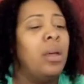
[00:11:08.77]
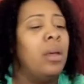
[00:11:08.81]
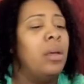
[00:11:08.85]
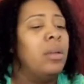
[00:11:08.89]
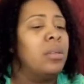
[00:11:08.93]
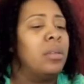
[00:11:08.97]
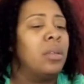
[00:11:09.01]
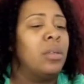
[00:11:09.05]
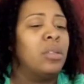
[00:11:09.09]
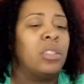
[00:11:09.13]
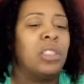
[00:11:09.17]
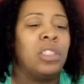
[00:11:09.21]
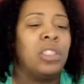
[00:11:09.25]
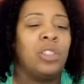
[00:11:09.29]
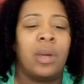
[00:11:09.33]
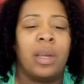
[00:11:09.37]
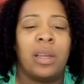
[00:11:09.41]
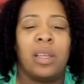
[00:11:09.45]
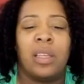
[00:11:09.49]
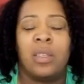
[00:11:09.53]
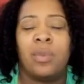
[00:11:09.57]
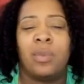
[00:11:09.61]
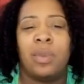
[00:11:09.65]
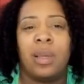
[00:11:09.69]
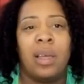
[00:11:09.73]
So she tried to
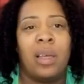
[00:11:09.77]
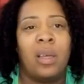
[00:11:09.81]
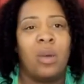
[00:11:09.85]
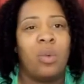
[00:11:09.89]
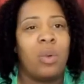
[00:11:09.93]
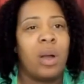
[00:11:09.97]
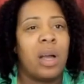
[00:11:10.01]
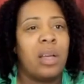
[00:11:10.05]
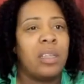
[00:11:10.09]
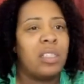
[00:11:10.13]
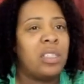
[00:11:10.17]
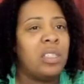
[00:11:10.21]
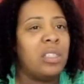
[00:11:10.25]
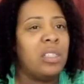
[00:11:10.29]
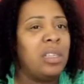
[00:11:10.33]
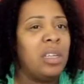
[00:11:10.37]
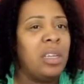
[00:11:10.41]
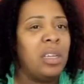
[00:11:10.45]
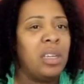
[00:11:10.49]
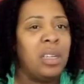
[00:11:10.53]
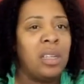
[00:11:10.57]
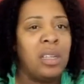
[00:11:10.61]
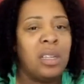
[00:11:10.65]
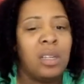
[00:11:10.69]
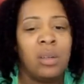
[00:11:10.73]
explain why she
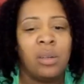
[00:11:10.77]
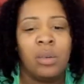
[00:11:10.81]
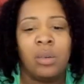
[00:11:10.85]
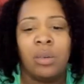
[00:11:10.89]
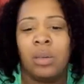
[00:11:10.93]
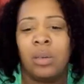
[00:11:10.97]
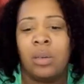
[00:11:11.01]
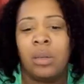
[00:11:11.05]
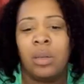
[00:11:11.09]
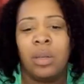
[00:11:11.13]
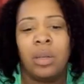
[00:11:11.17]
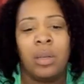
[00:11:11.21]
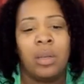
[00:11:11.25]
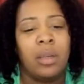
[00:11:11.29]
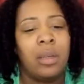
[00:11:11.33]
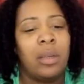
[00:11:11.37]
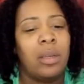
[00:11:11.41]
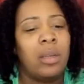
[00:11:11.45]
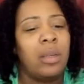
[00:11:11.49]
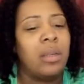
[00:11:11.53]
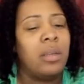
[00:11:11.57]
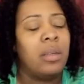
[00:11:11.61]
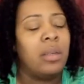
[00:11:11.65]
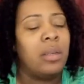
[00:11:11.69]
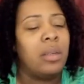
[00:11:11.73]
did
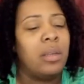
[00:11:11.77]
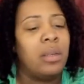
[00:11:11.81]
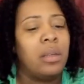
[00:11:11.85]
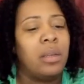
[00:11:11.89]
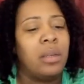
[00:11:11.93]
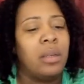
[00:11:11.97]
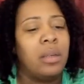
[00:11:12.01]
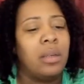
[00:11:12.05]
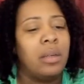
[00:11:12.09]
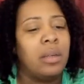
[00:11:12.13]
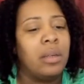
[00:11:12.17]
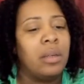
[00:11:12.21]
it and